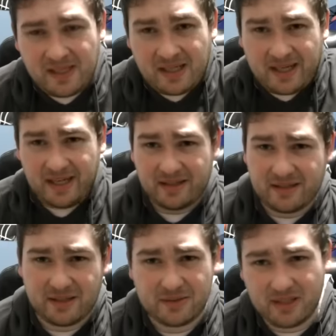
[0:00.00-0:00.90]
I
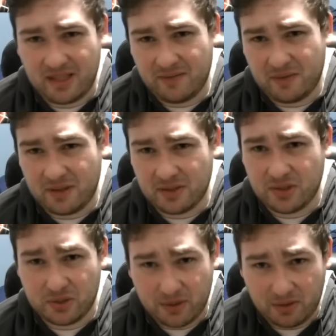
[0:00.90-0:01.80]
said I was going to have a
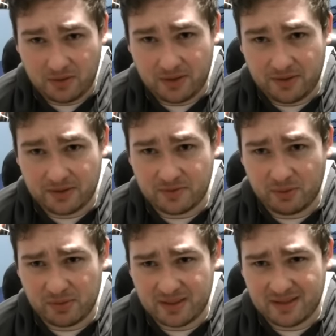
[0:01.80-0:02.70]
Showa Rider to
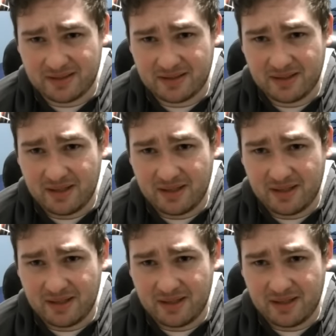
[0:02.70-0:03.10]
represent us,